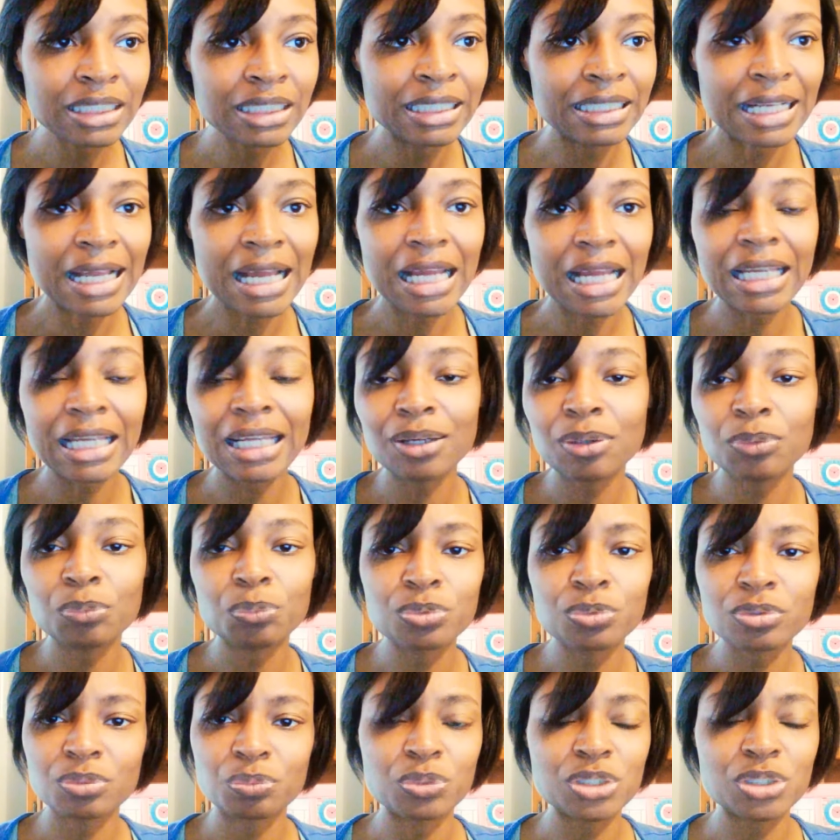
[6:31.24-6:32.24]
And I
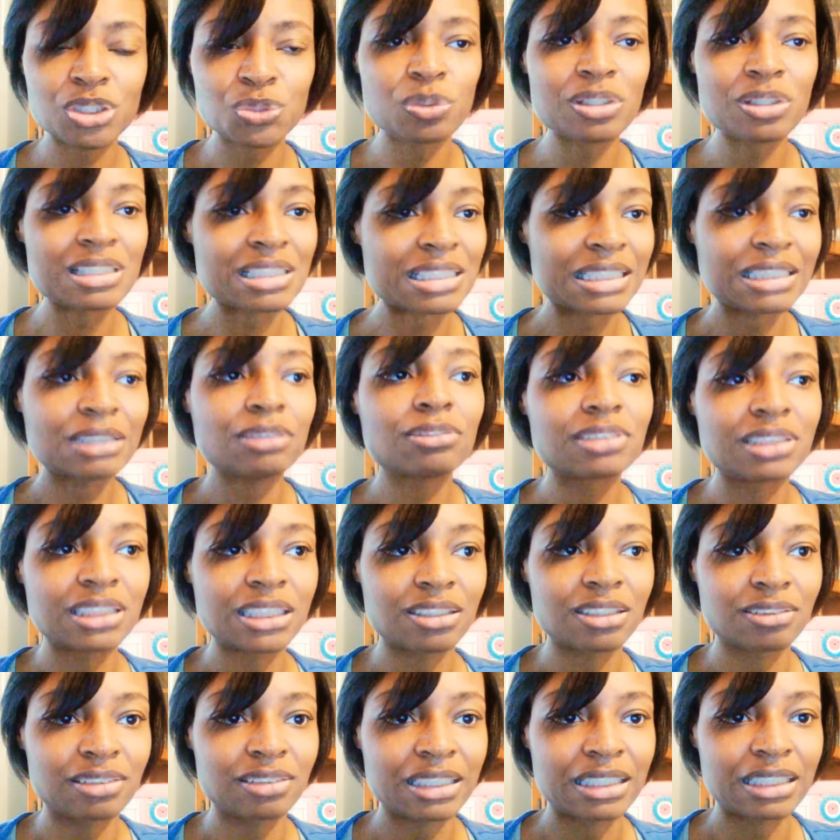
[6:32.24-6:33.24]
was once
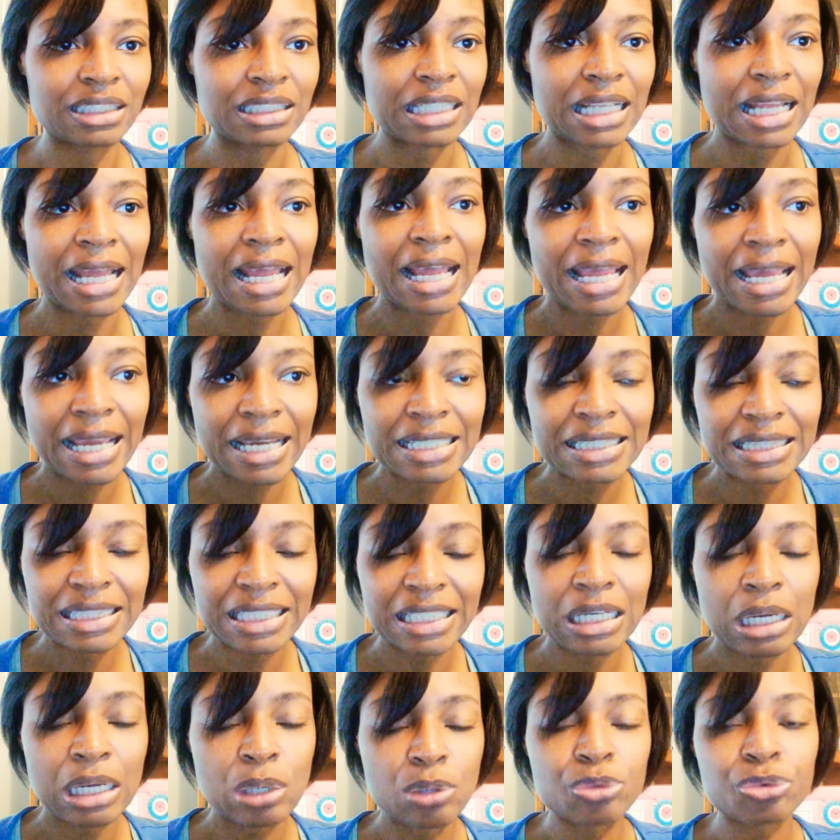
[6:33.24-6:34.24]
guilty of that. I hate
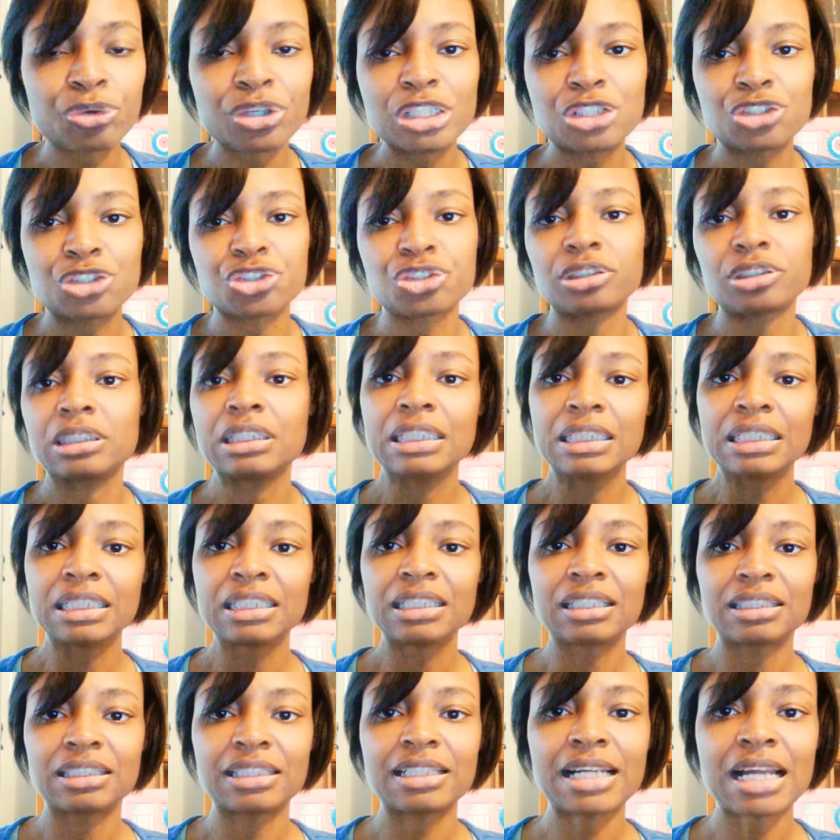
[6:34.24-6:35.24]
that old creature
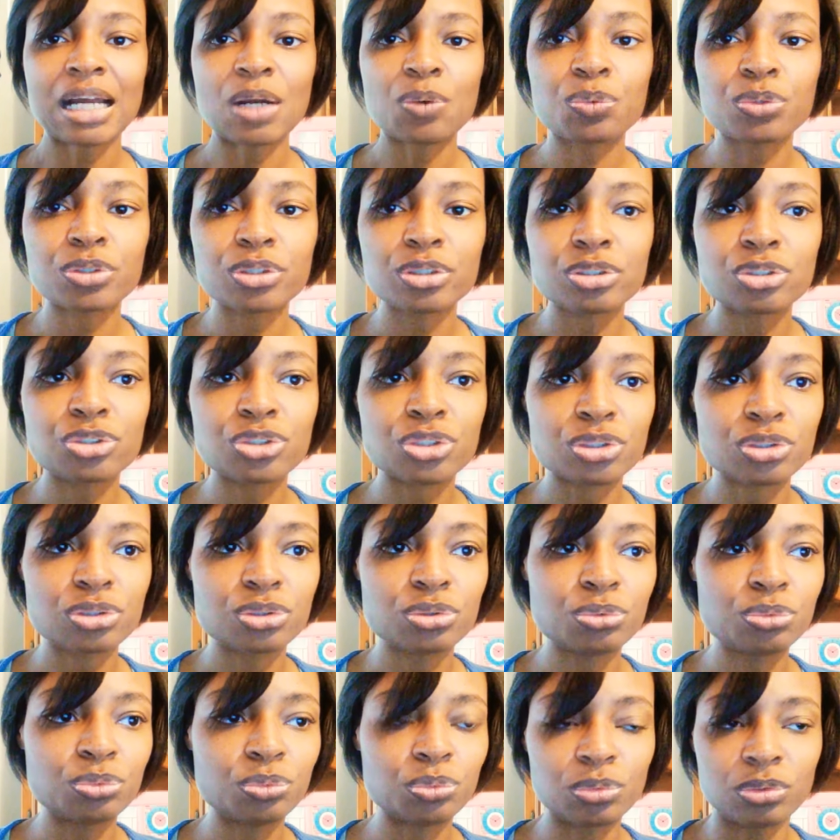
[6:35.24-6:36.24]
that I was
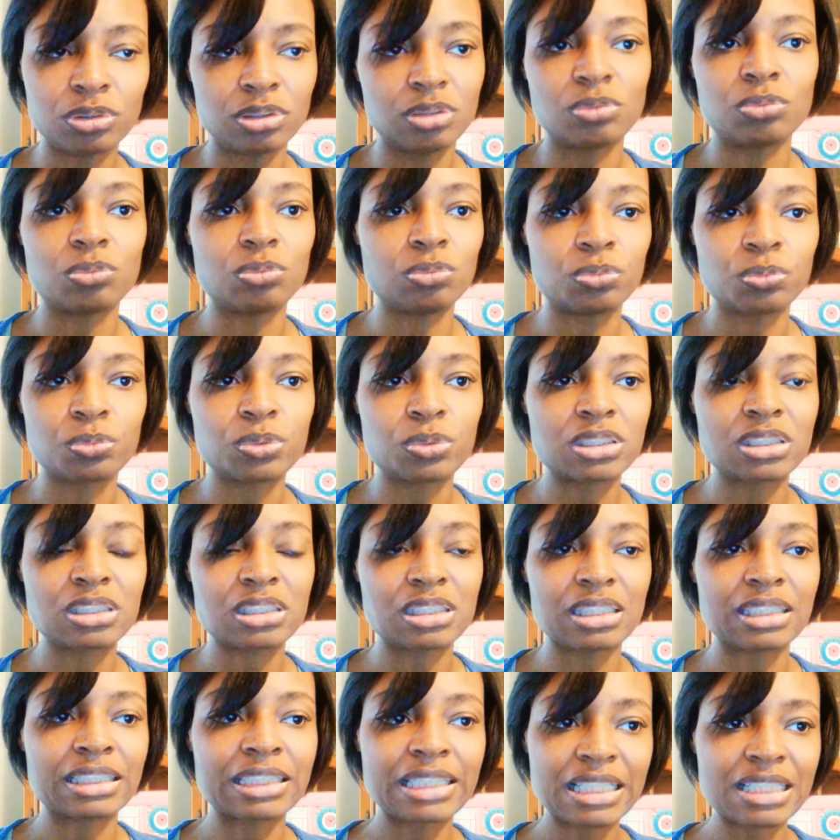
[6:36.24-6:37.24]
who
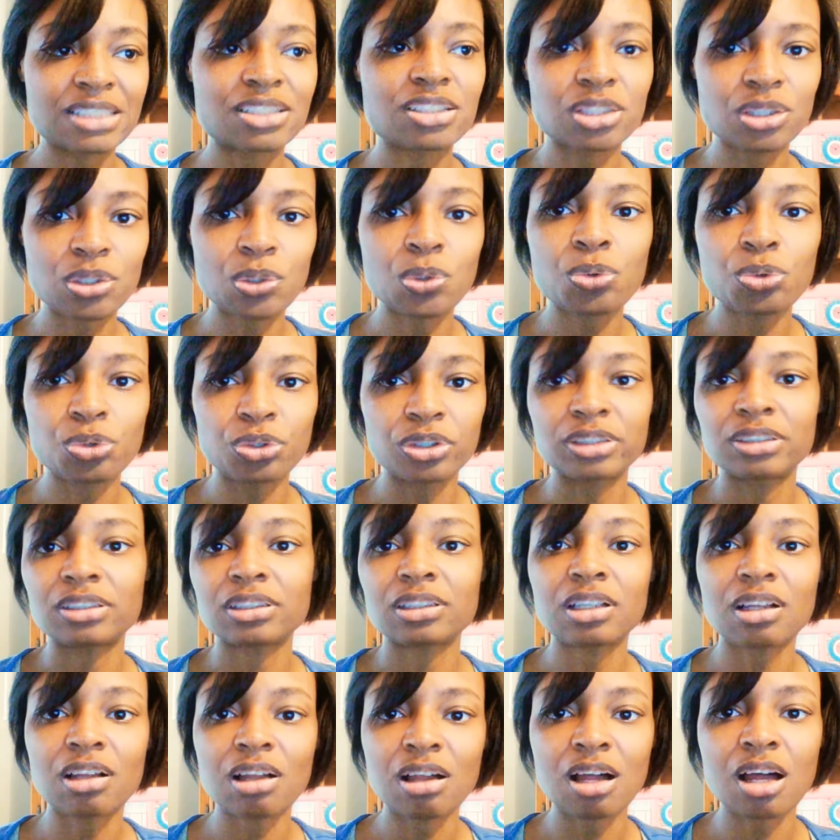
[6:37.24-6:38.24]
was against the Lord
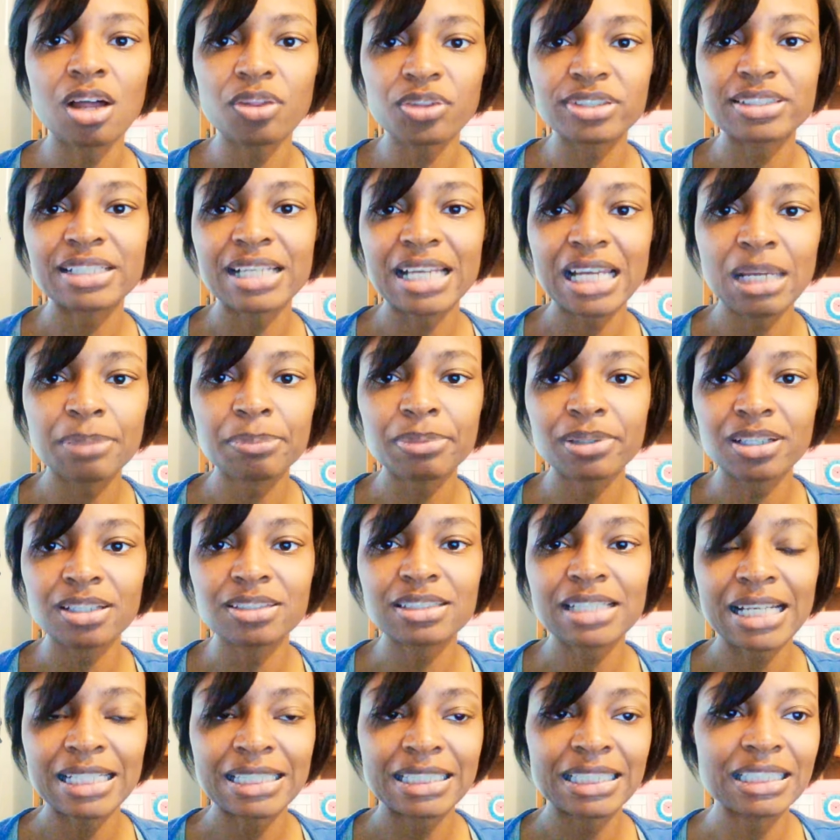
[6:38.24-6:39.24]
all the time
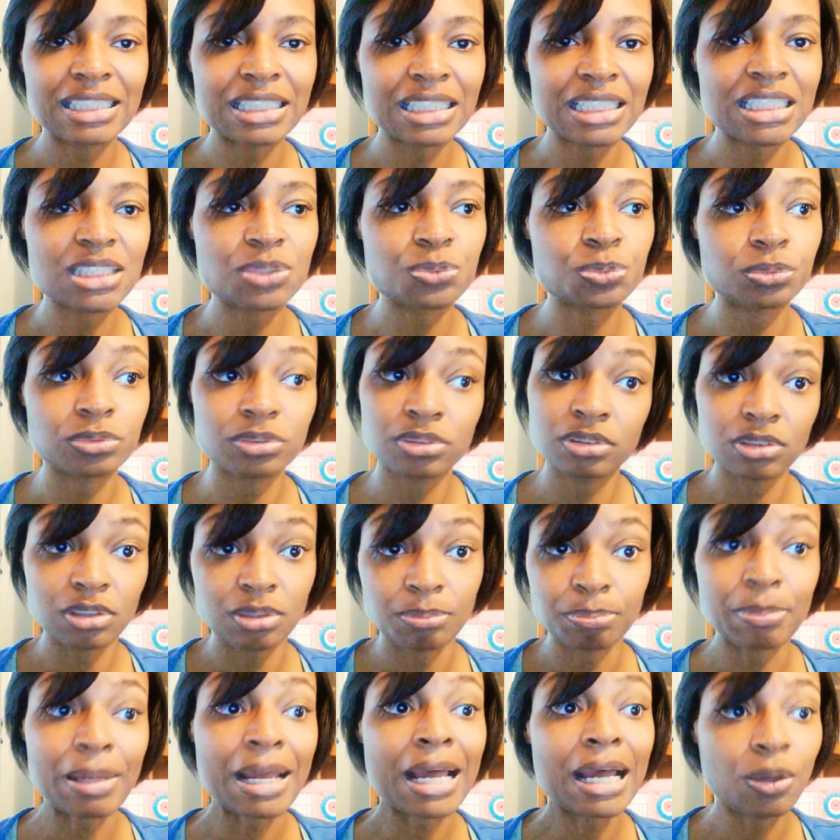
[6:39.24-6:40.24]
because I did things
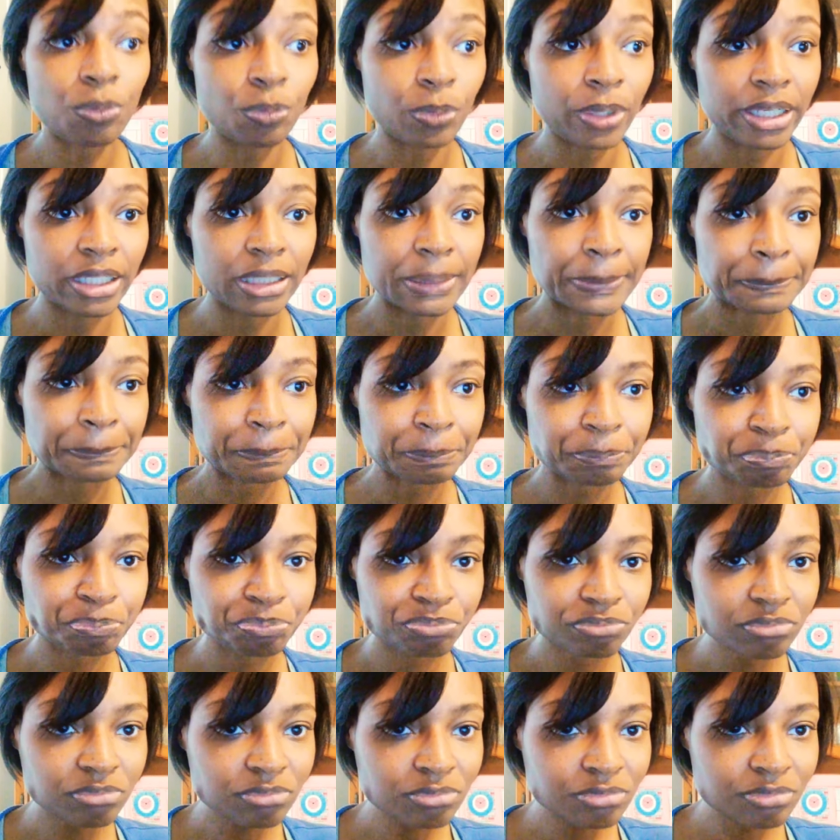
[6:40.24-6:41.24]
my way.
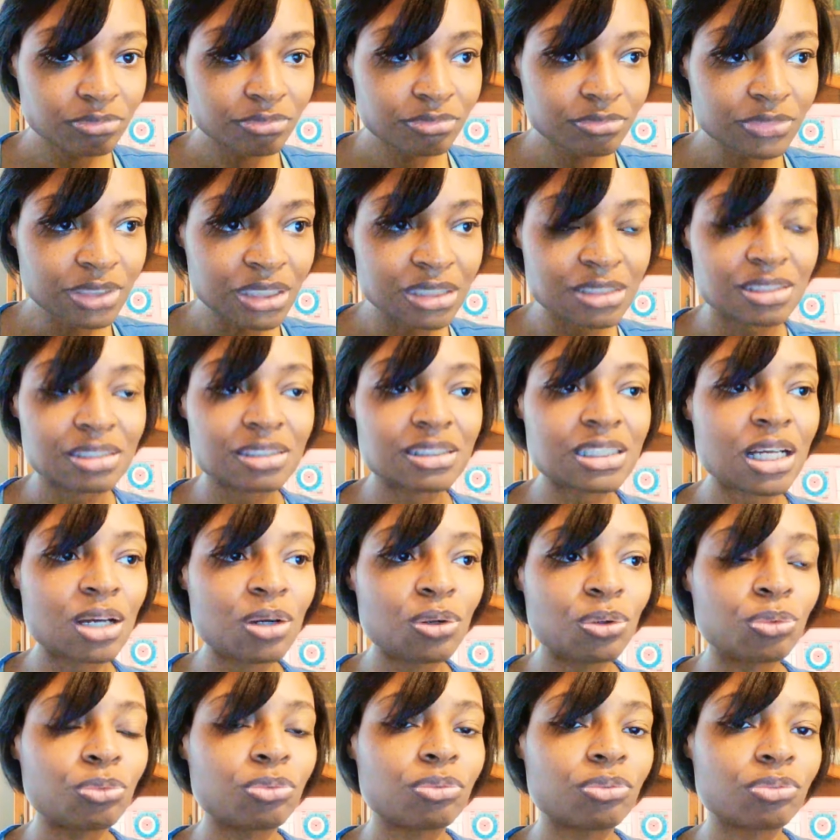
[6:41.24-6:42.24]

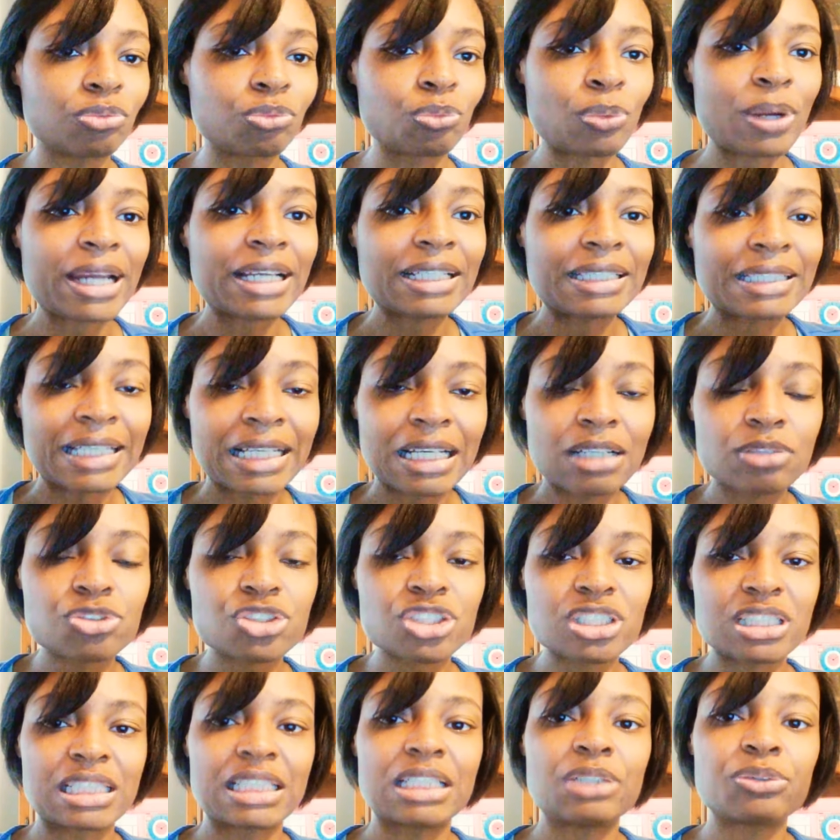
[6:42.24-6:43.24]
So right now,
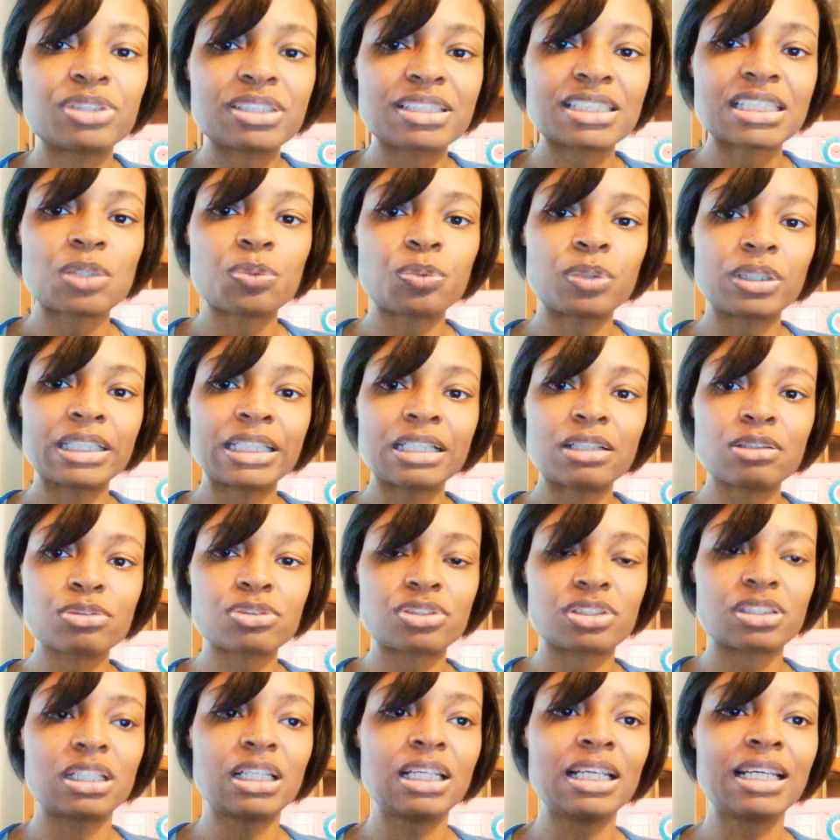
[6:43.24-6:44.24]
just hearing someone
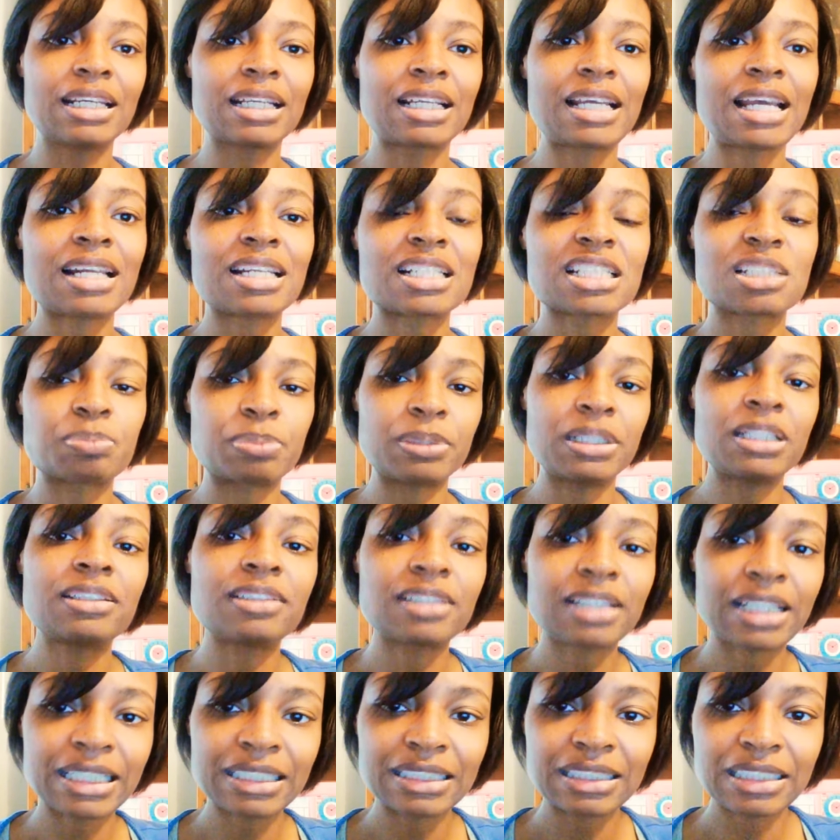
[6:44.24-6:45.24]
else kind of
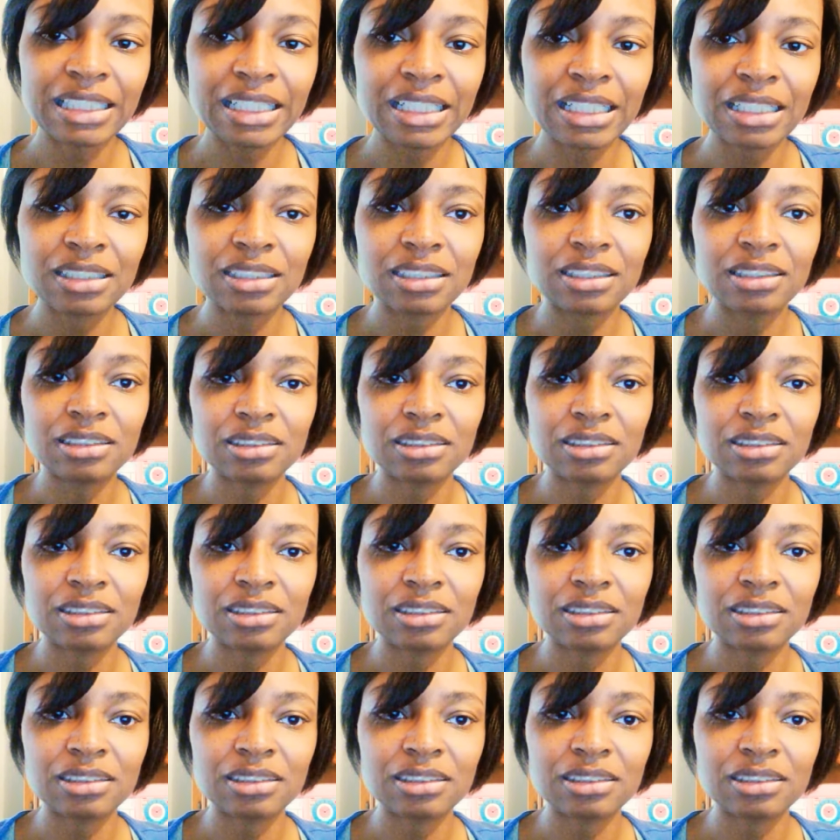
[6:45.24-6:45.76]
speak like that,